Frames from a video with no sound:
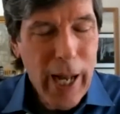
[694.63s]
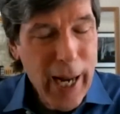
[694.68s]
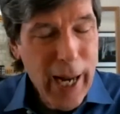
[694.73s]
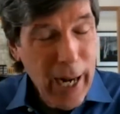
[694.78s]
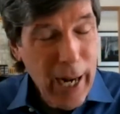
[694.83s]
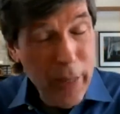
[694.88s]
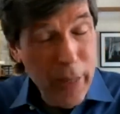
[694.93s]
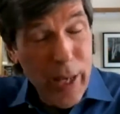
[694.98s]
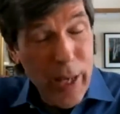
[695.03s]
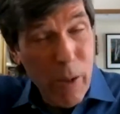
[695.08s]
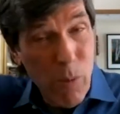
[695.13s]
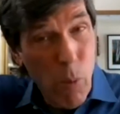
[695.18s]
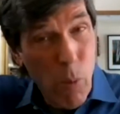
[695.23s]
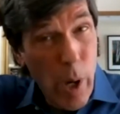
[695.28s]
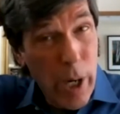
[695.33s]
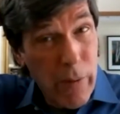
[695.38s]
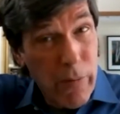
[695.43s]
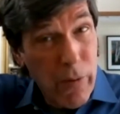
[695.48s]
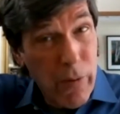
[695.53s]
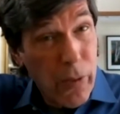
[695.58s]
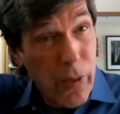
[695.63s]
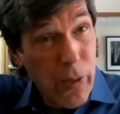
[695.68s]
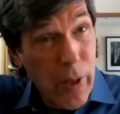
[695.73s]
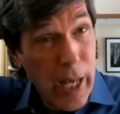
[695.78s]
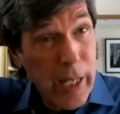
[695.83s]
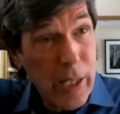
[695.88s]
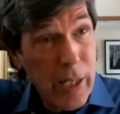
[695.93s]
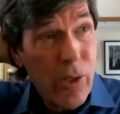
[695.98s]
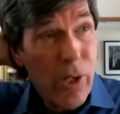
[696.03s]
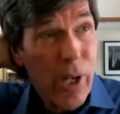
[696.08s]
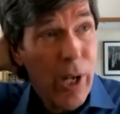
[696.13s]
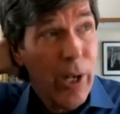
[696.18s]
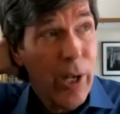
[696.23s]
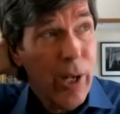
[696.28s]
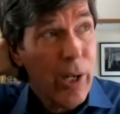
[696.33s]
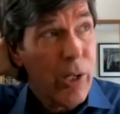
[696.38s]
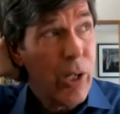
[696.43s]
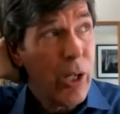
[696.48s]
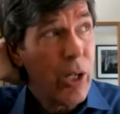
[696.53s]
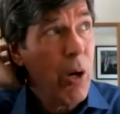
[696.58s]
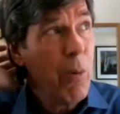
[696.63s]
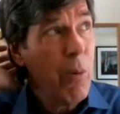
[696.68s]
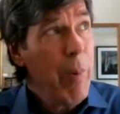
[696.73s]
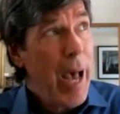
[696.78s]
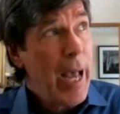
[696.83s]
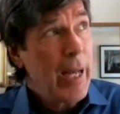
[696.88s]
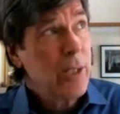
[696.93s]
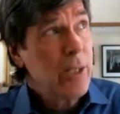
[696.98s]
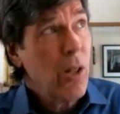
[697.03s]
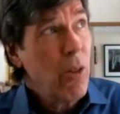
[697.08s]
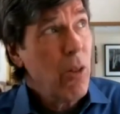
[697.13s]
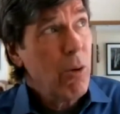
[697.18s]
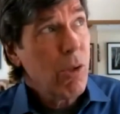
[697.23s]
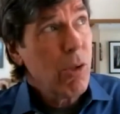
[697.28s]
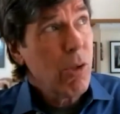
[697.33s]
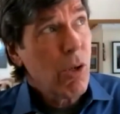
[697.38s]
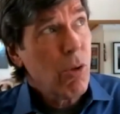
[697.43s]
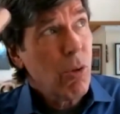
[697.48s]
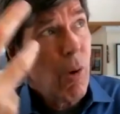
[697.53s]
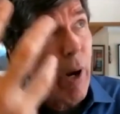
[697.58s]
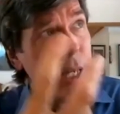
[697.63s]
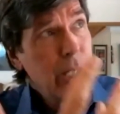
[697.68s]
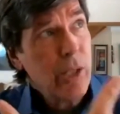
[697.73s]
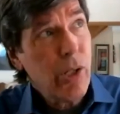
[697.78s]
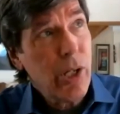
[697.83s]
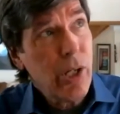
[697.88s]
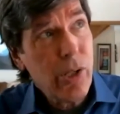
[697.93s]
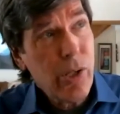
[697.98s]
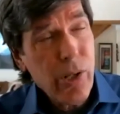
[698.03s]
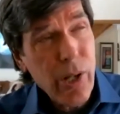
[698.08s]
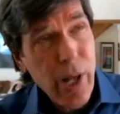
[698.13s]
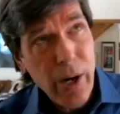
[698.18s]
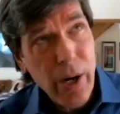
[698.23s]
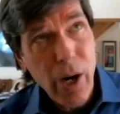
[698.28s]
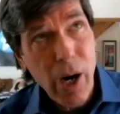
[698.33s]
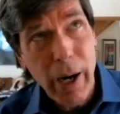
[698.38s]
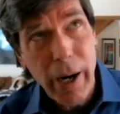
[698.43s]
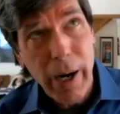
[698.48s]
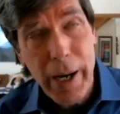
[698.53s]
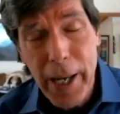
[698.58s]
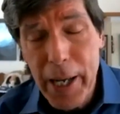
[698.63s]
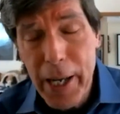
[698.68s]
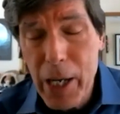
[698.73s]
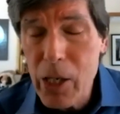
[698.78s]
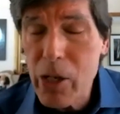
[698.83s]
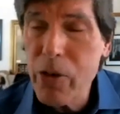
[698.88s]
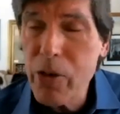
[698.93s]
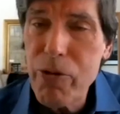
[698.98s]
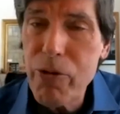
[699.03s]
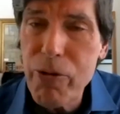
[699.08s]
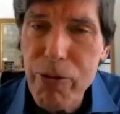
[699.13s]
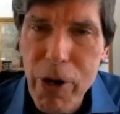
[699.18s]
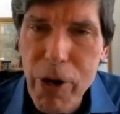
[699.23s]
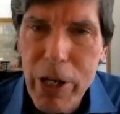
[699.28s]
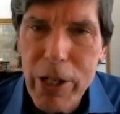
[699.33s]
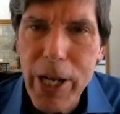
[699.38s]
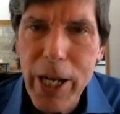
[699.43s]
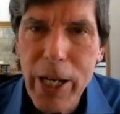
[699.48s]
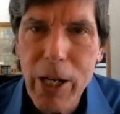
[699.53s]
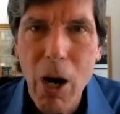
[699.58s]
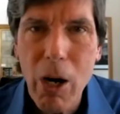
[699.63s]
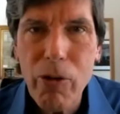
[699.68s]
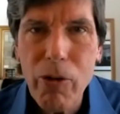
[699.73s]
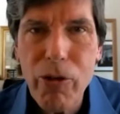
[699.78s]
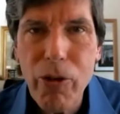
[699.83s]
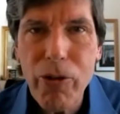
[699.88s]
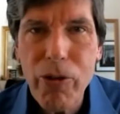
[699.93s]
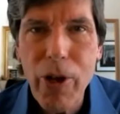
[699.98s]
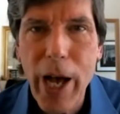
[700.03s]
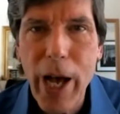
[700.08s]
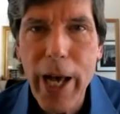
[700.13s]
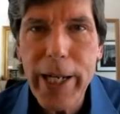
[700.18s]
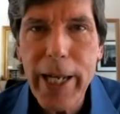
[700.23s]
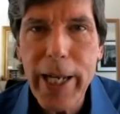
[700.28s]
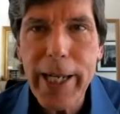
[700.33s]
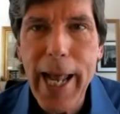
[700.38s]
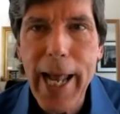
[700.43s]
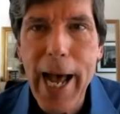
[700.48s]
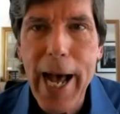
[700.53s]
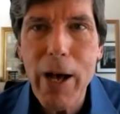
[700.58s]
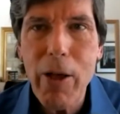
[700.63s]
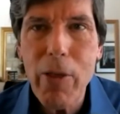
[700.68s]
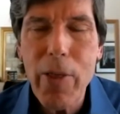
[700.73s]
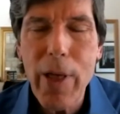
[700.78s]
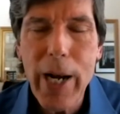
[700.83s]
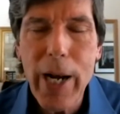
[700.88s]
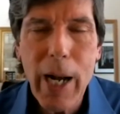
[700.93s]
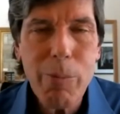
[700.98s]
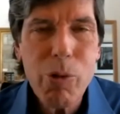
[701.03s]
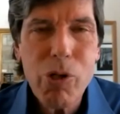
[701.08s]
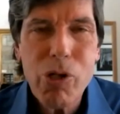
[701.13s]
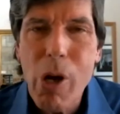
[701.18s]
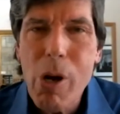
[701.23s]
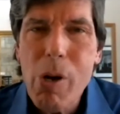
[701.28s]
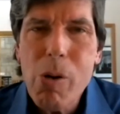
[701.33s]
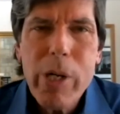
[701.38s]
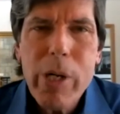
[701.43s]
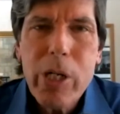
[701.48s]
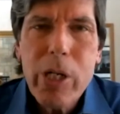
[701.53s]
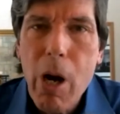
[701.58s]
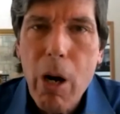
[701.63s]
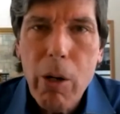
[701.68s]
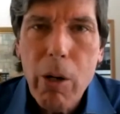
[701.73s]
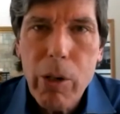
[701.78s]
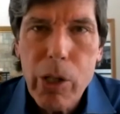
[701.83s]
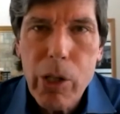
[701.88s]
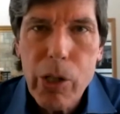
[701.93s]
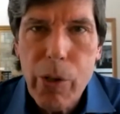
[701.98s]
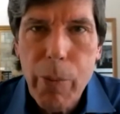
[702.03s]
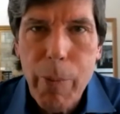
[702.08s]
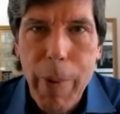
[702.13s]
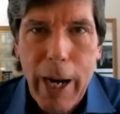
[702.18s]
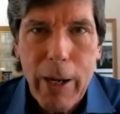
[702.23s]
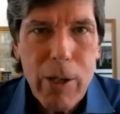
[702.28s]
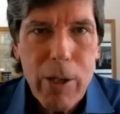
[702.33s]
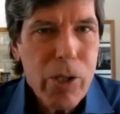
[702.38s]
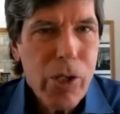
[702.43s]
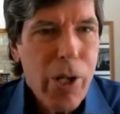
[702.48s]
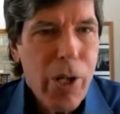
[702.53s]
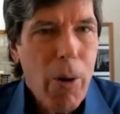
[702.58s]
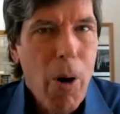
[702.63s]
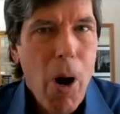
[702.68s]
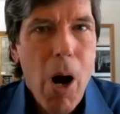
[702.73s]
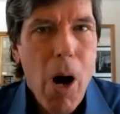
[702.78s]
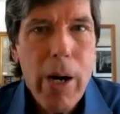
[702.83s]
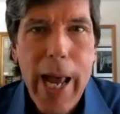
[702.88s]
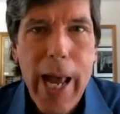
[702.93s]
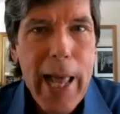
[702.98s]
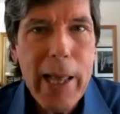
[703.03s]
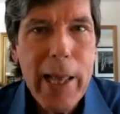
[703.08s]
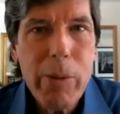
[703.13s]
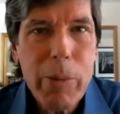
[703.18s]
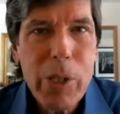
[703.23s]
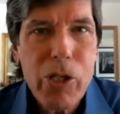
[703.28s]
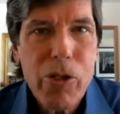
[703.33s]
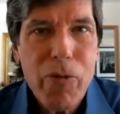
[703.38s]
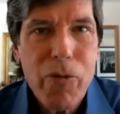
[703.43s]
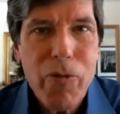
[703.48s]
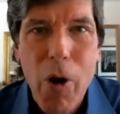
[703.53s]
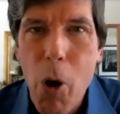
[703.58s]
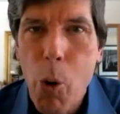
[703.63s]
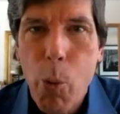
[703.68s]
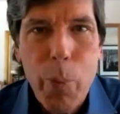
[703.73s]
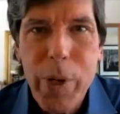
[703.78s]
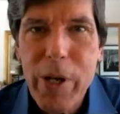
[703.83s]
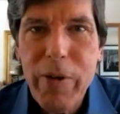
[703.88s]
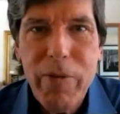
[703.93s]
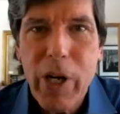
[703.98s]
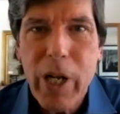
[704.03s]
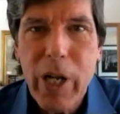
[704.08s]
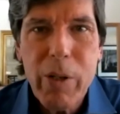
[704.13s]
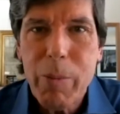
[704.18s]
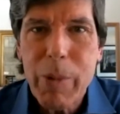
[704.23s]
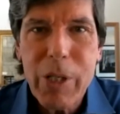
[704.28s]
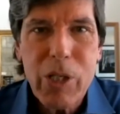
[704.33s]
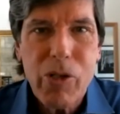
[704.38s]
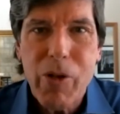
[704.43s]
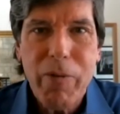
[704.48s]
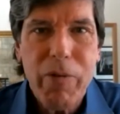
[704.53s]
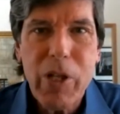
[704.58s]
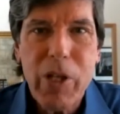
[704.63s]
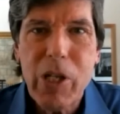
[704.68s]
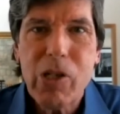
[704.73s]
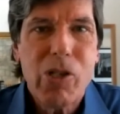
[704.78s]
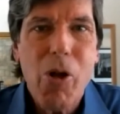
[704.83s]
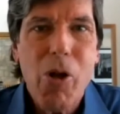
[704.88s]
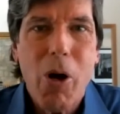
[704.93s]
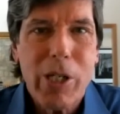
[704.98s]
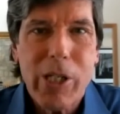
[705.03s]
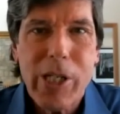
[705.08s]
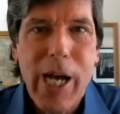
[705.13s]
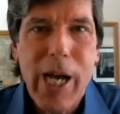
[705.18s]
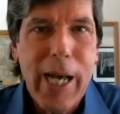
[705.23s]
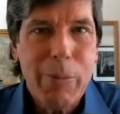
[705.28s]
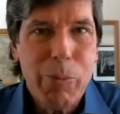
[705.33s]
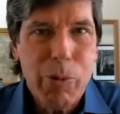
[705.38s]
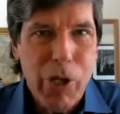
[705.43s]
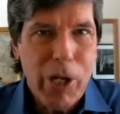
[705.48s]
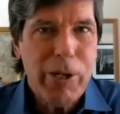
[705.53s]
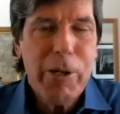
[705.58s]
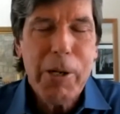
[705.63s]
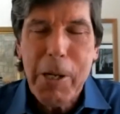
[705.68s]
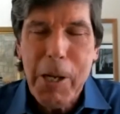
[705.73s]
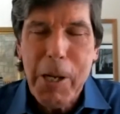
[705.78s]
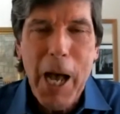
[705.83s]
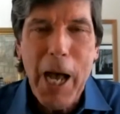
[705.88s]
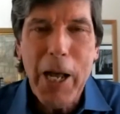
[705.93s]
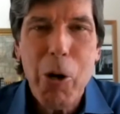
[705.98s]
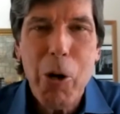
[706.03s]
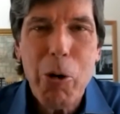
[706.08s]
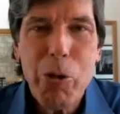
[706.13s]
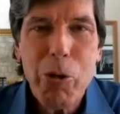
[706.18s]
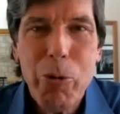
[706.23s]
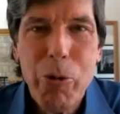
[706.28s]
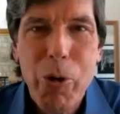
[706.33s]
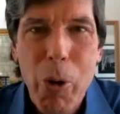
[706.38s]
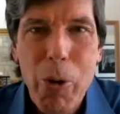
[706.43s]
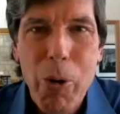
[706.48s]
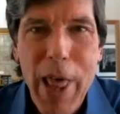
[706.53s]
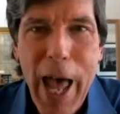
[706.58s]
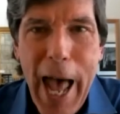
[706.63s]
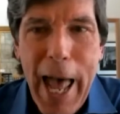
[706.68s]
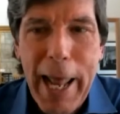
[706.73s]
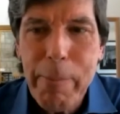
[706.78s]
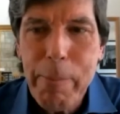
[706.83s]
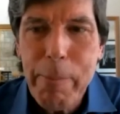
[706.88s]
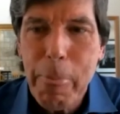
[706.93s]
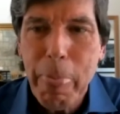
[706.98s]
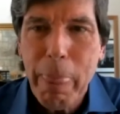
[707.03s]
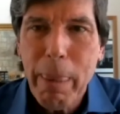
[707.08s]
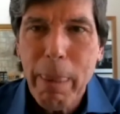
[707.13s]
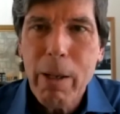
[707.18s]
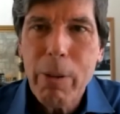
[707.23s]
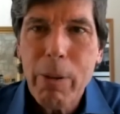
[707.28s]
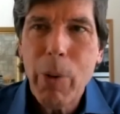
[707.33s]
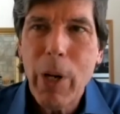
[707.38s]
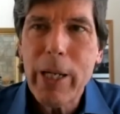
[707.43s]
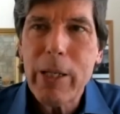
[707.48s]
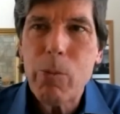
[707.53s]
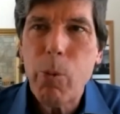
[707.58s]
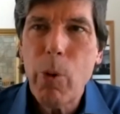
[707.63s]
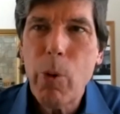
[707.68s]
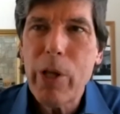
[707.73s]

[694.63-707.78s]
And I think one of the things, to come back to those crises that are confronting our society now, that I'm so encouraged about, because there are elements of hope, even in the midst of these dark times, and I know you know that, but